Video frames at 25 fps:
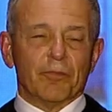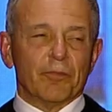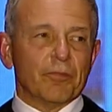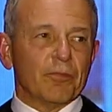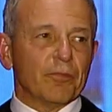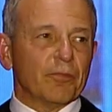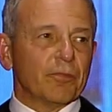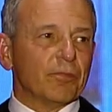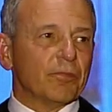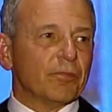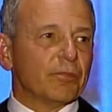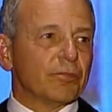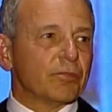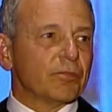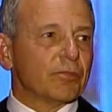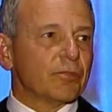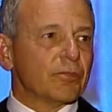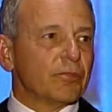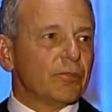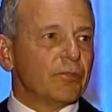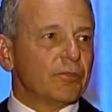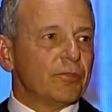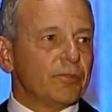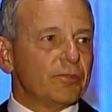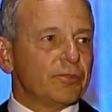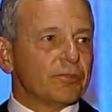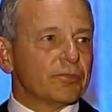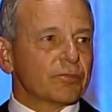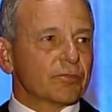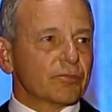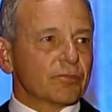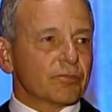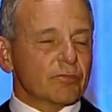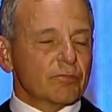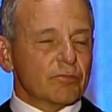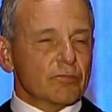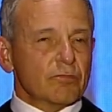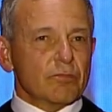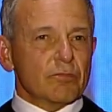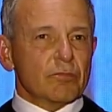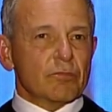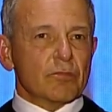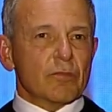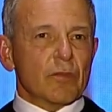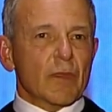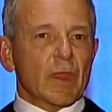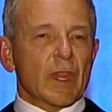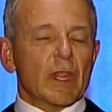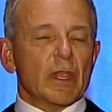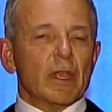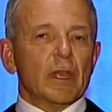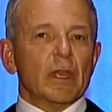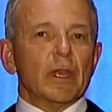(silence)